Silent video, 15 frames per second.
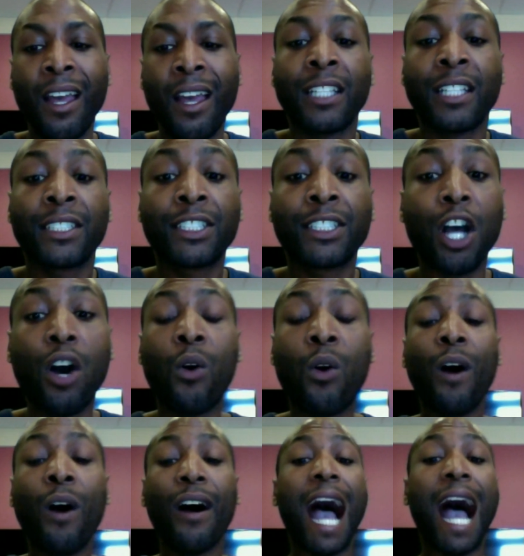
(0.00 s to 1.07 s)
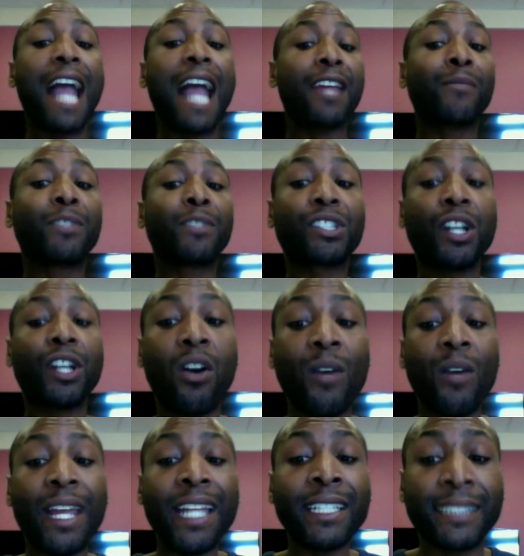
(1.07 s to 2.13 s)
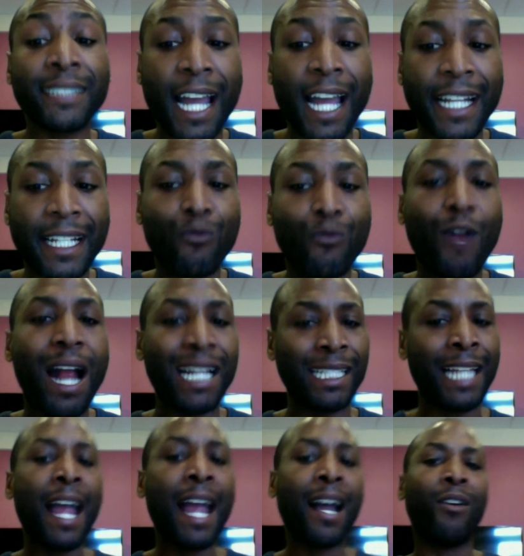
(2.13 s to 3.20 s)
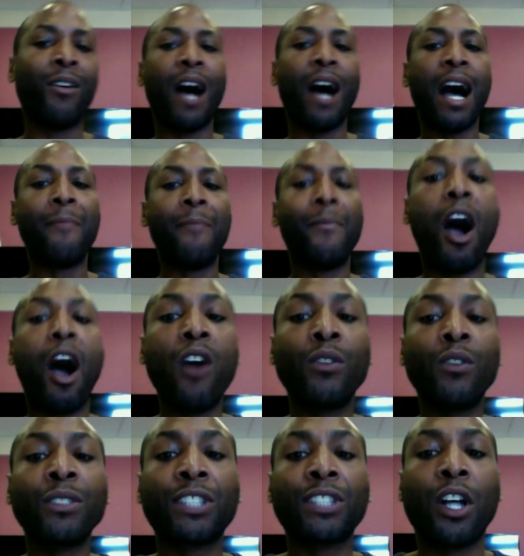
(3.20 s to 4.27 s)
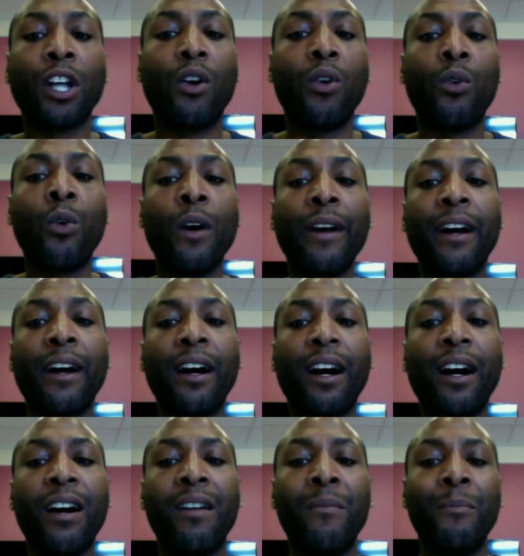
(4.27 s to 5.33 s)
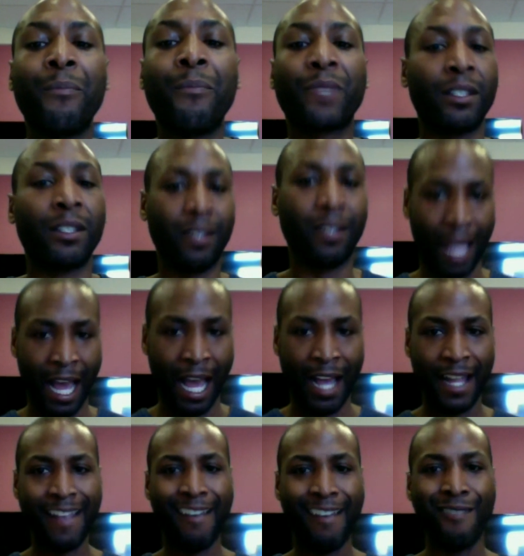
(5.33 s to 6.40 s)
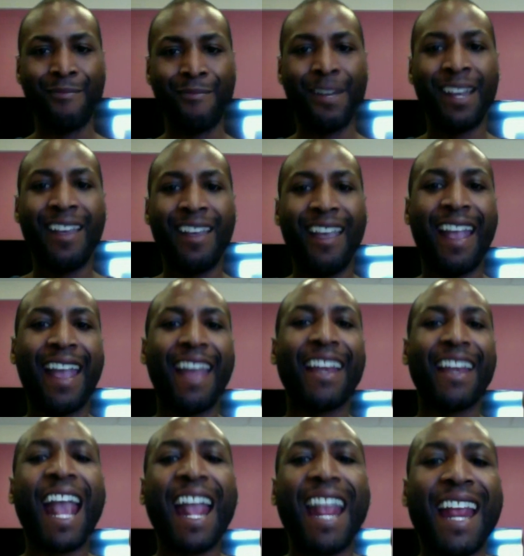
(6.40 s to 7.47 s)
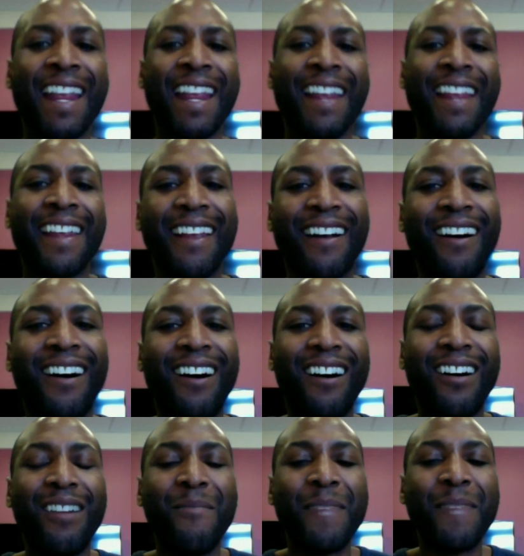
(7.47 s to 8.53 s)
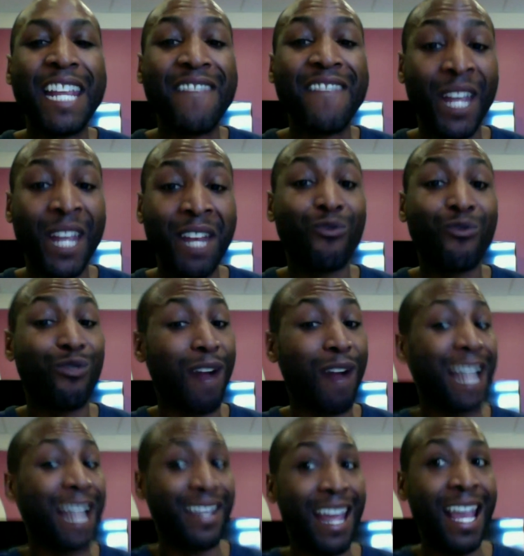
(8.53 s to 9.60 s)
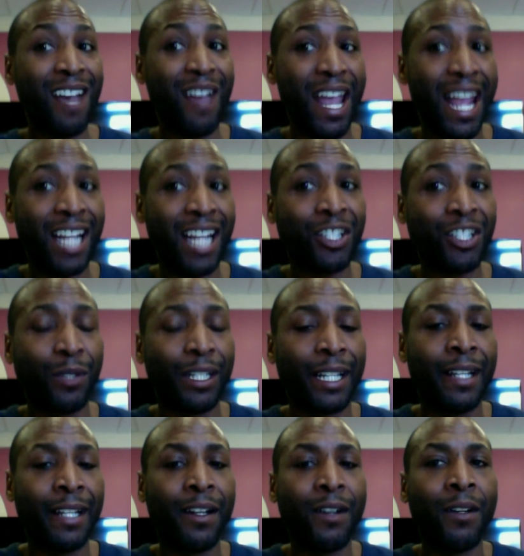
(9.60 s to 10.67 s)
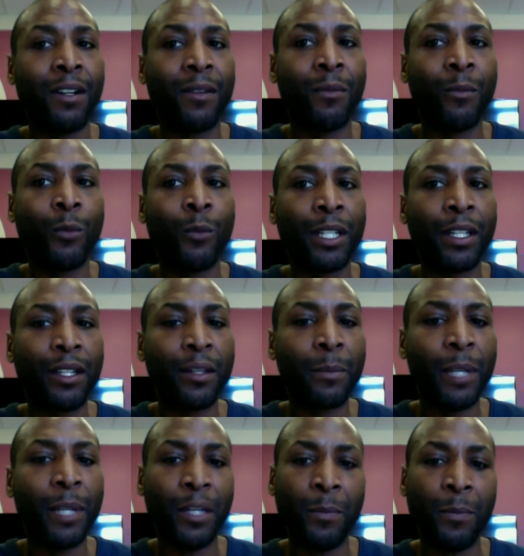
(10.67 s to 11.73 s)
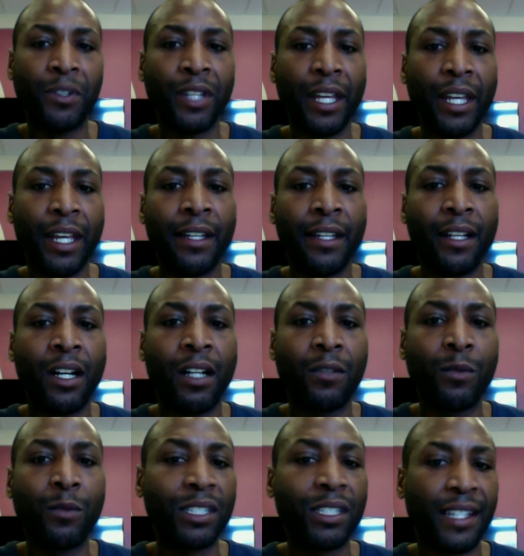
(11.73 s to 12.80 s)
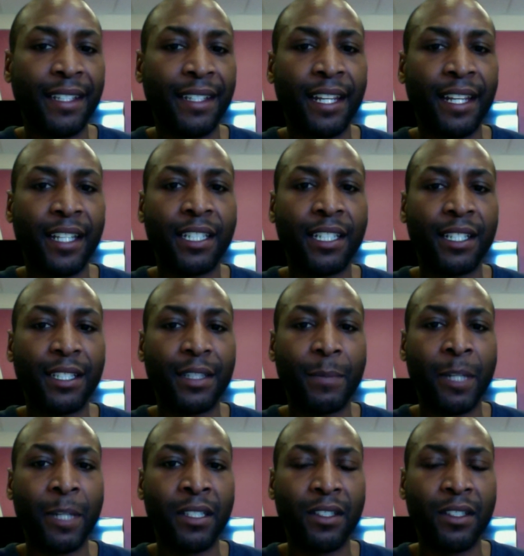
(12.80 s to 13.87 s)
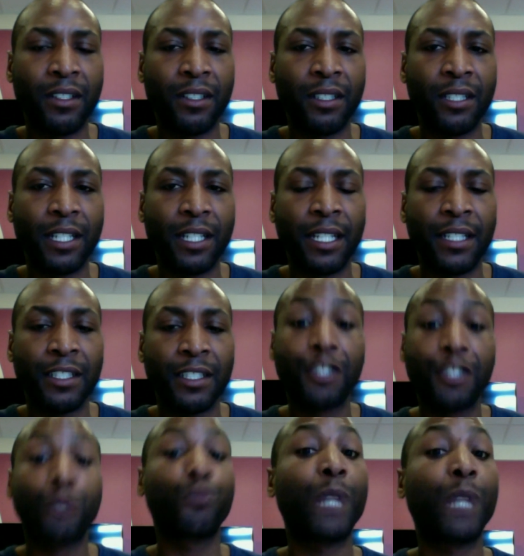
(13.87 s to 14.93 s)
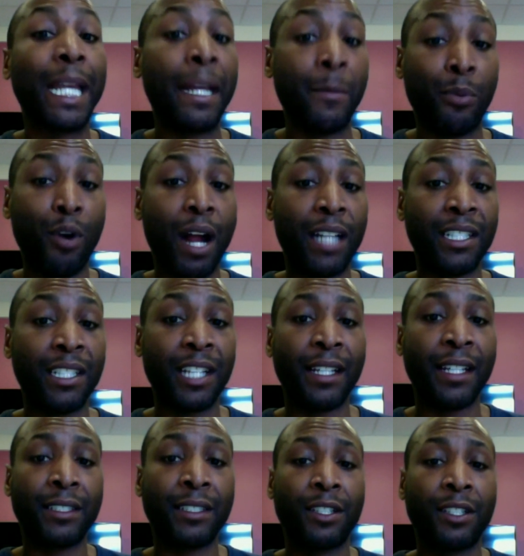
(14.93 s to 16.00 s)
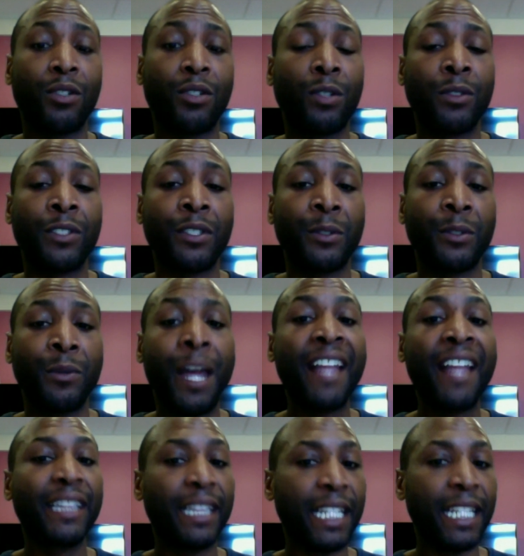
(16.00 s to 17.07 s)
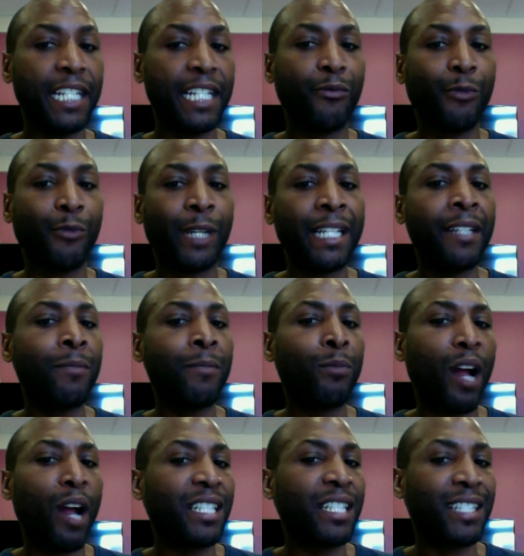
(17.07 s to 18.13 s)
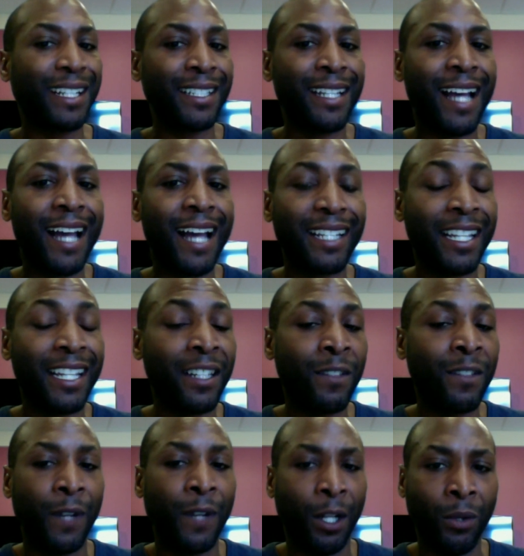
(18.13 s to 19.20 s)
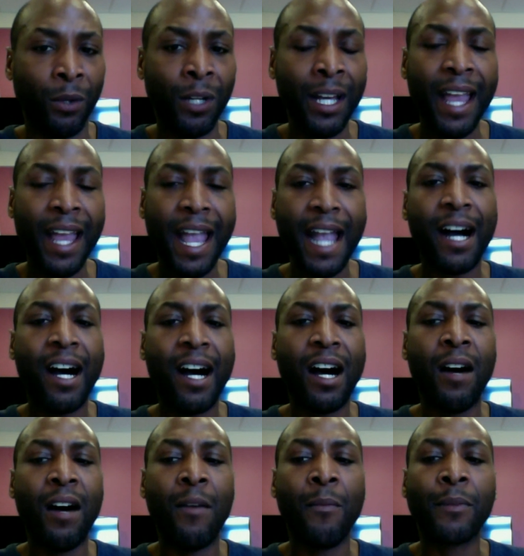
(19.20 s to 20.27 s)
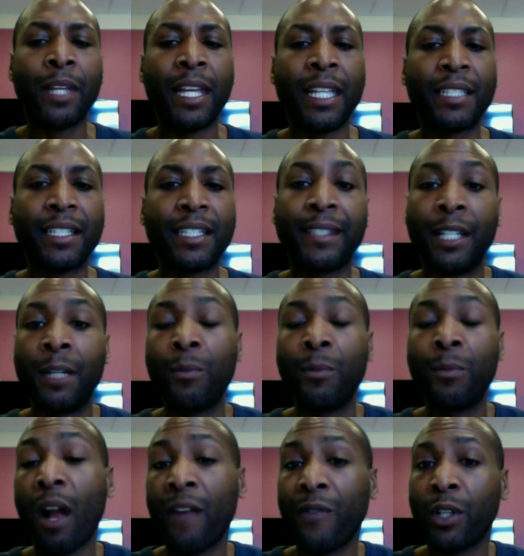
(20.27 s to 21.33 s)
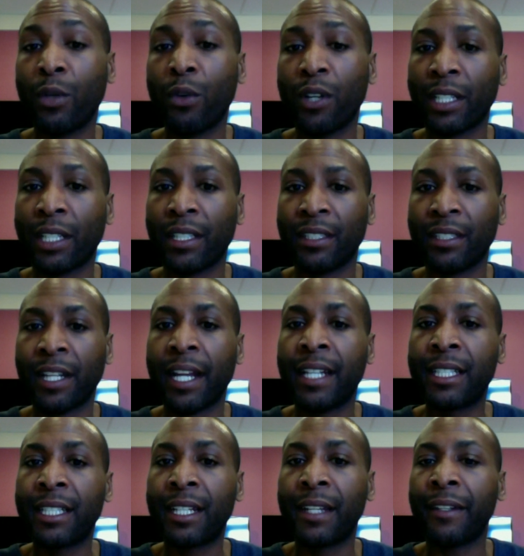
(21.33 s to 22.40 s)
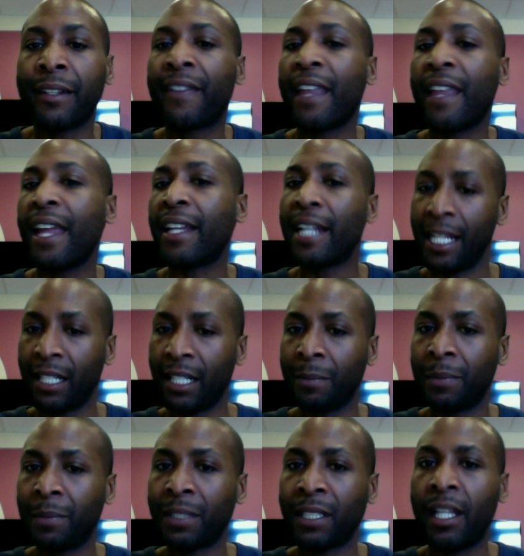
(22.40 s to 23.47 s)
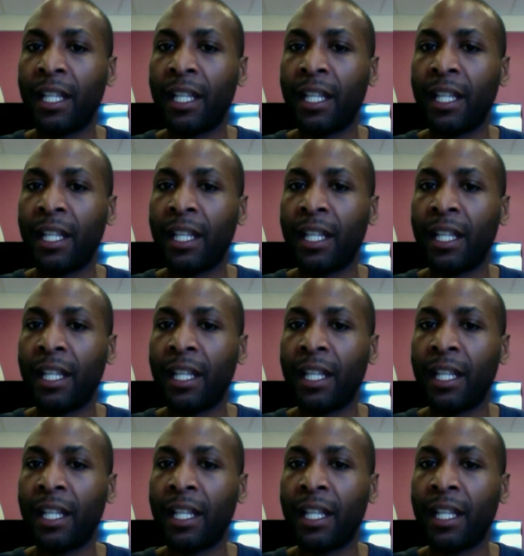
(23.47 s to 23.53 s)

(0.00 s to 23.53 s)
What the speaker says: So I am so excited right now. I'm also I am at a event right now, actually. One of the people that Real Estate Taking sponsors is the Reading Project. So go to thereadingproject.info. It's a nonprofit organization that helps